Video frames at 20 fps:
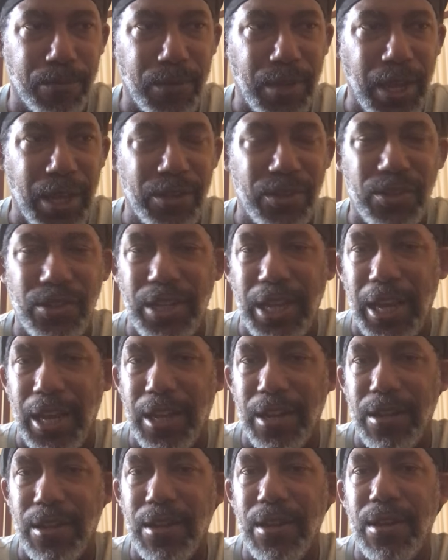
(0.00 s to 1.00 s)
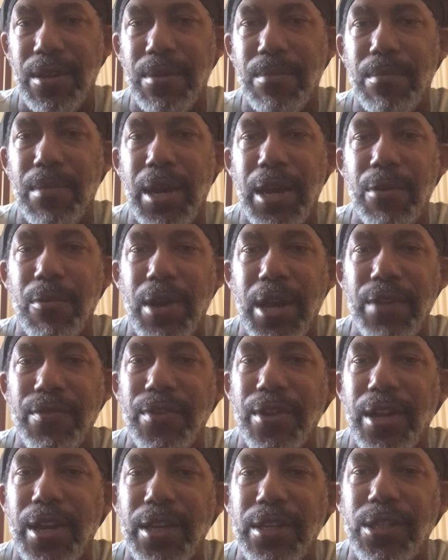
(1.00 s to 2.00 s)
Instead, my wife
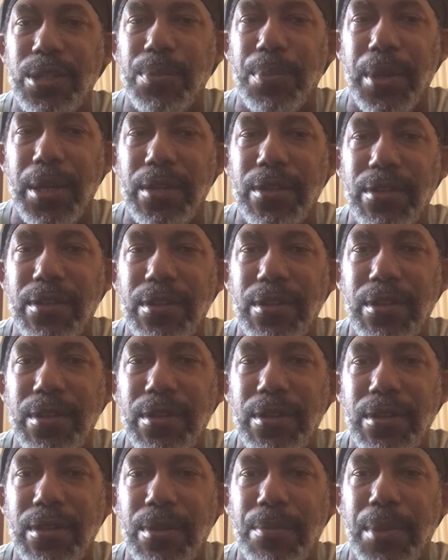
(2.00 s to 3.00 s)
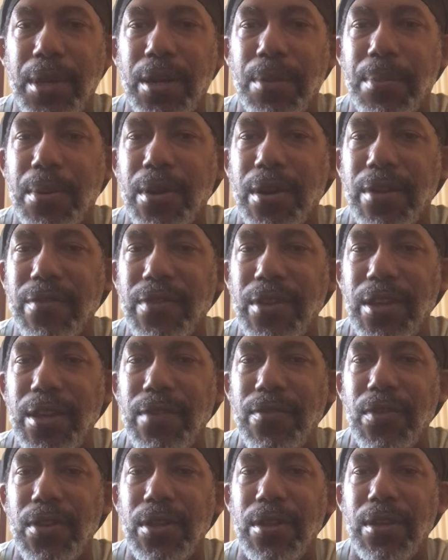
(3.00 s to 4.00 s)
and I spent the better part of the
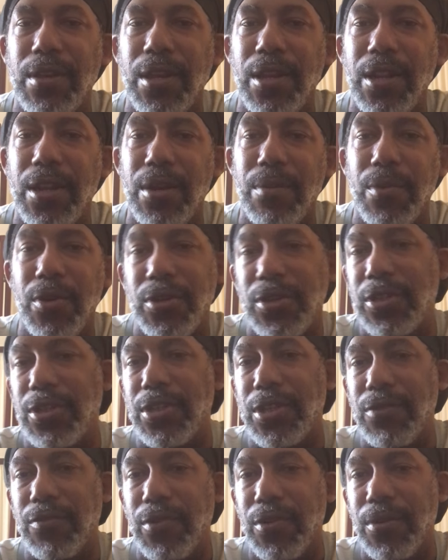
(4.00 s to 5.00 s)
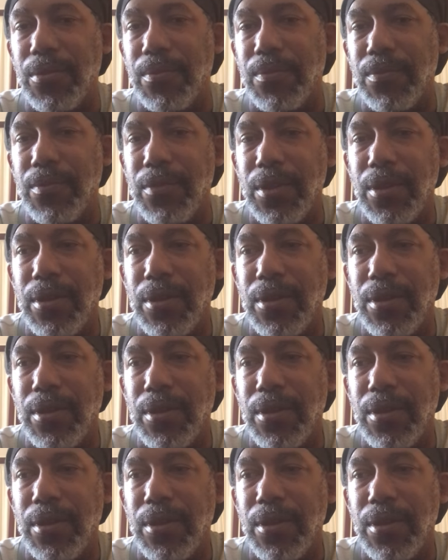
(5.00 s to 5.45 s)
evening in an emergency room